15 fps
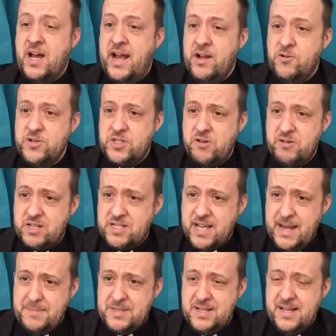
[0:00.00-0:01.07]
I also
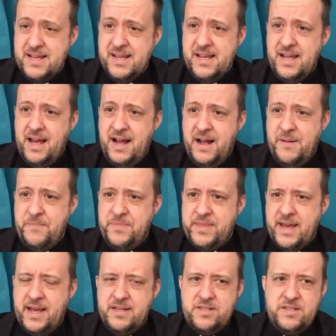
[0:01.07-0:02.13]
accept
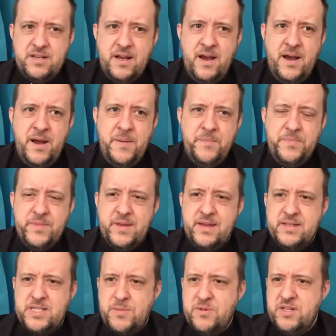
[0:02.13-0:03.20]
that
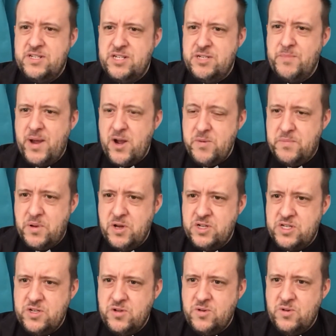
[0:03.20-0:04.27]
some of this is my own
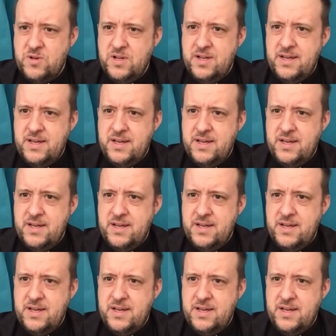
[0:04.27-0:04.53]
personal